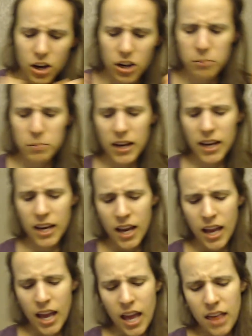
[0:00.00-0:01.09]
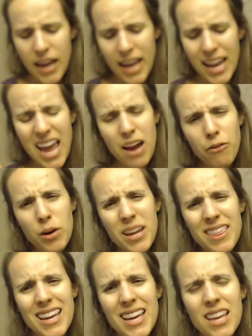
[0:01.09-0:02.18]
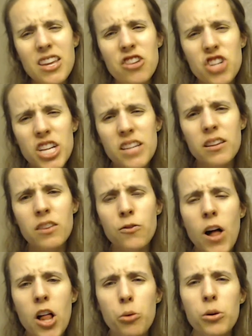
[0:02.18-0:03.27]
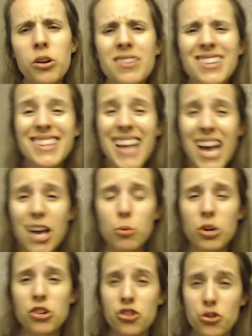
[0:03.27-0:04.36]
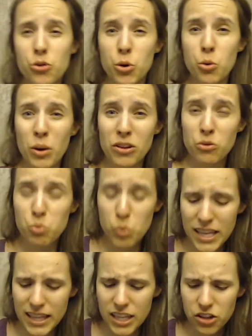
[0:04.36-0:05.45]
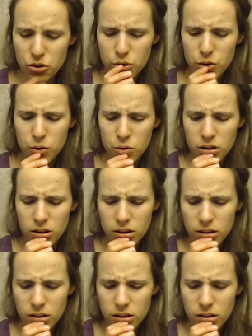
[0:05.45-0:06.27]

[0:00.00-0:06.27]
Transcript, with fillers: Could it be that everything that Jesus' followers said was true was really true?